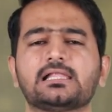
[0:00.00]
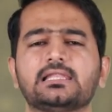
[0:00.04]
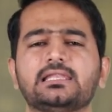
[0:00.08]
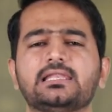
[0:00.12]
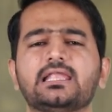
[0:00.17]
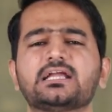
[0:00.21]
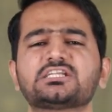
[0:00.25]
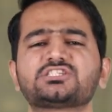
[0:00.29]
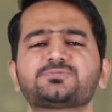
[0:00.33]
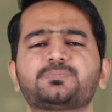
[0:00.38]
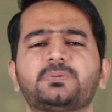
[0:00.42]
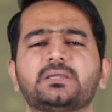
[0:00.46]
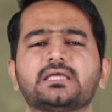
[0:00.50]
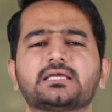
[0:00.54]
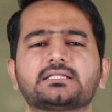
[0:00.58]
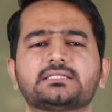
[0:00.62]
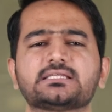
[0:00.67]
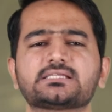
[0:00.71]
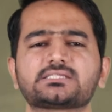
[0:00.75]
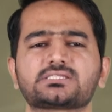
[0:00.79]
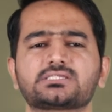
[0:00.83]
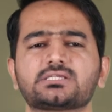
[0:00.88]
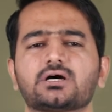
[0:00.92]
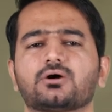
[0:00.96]
Let's break
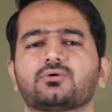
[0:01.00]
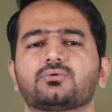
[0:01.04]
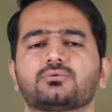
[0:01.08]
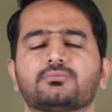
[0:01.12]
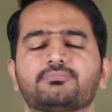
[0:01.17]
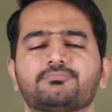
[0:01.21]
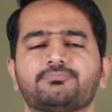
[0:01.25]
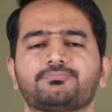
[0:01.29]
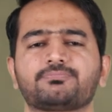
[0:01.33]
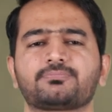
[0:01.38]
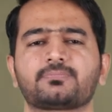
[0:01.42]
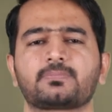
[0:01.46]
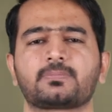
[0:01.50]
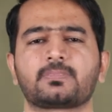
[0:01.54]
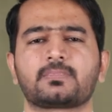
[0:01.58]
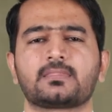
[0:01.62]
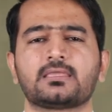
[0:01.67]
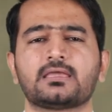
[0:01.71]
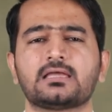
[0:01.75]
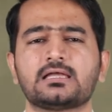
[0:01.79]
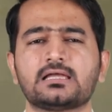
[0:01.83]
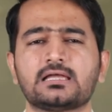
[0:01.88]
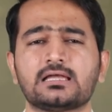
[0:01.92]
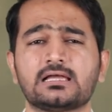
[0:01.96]
this down.
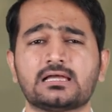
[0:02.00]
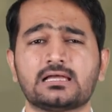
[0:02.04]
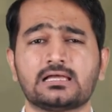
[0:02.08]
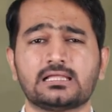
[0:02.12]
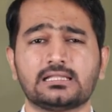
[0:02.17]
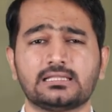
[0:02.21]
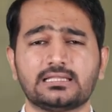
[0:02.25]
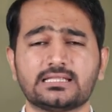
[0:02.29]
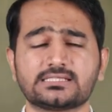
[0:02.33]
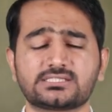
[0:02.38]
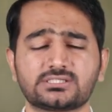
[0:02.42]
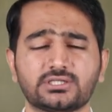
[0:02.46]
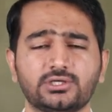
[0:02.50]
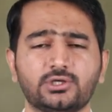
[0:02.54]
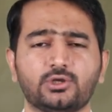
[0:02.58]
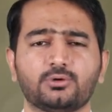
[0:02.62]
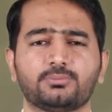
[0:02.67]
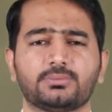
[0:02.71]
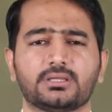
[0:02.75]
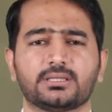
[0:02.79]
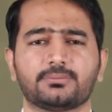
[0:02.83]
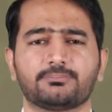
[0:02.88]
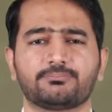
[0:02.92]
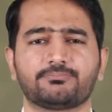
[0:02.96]
Listen to
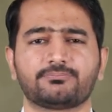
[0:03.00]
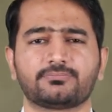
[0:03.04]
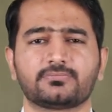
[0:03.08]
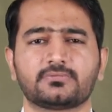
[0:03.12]
me.